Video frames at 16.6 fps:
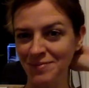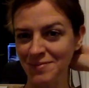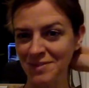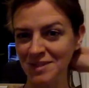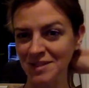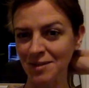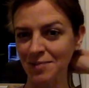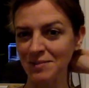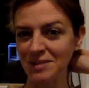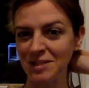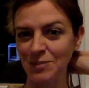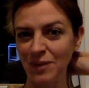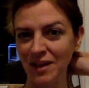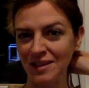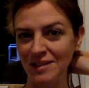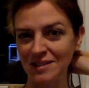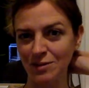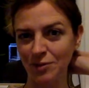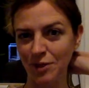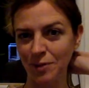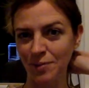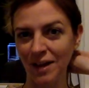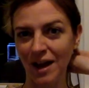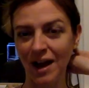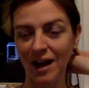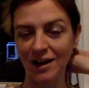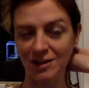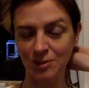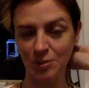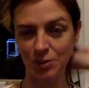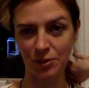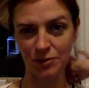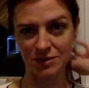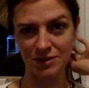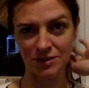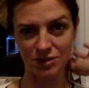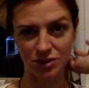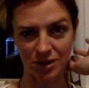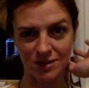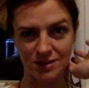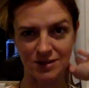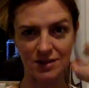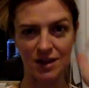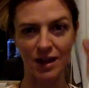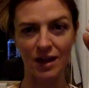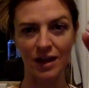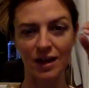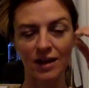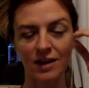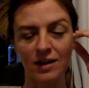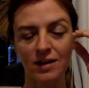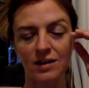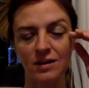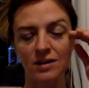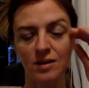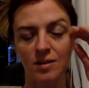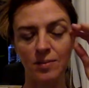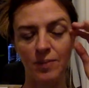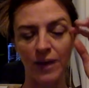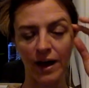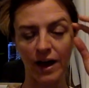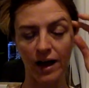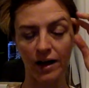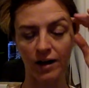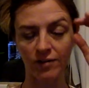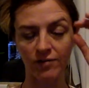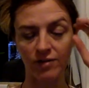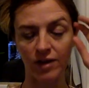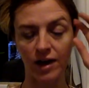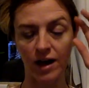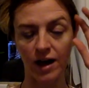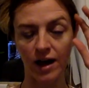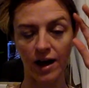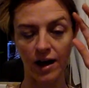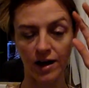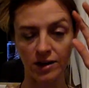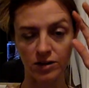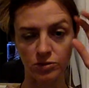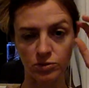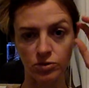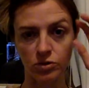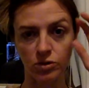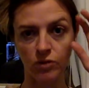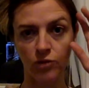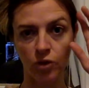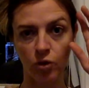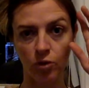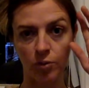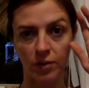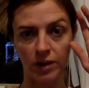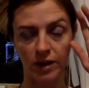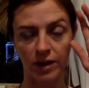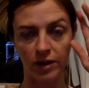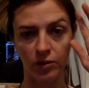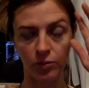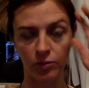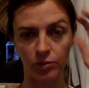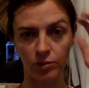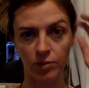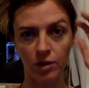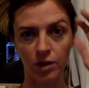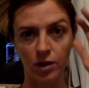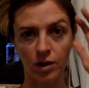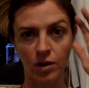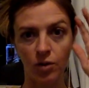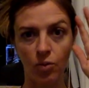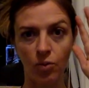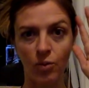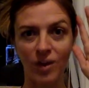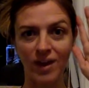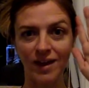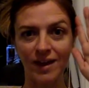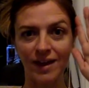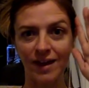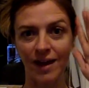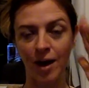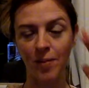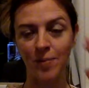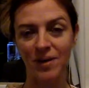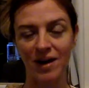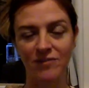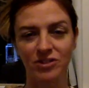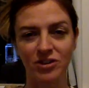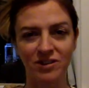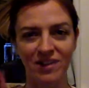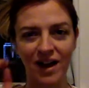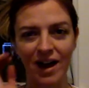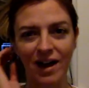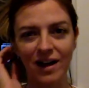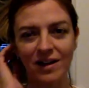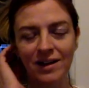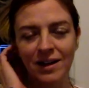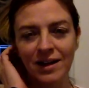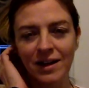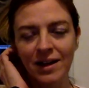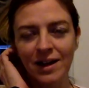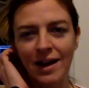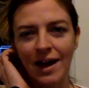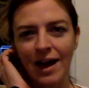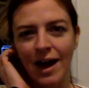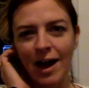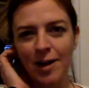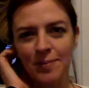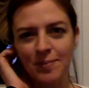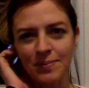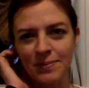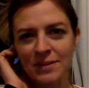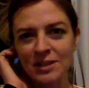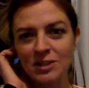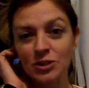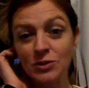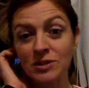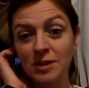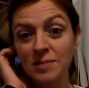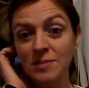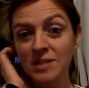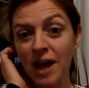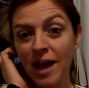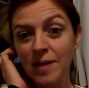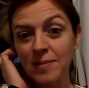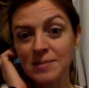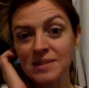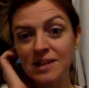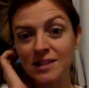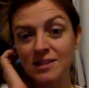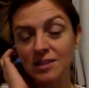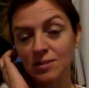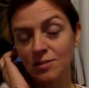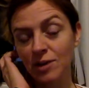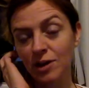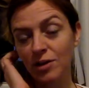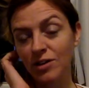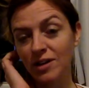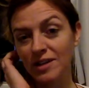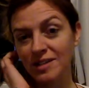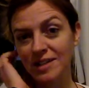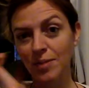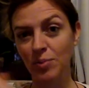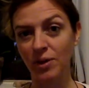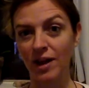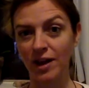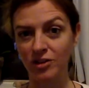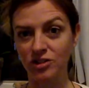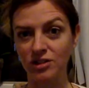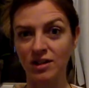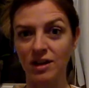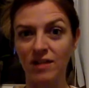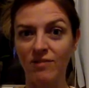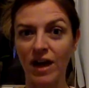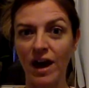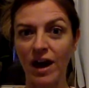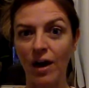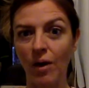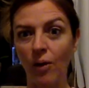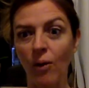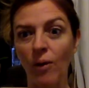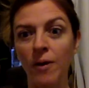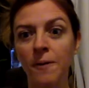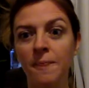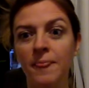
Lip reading: some space around my occiput was adjusting, and the back of the eyes were sort of opening and waking up after that. So sometimes that's a good example actually of how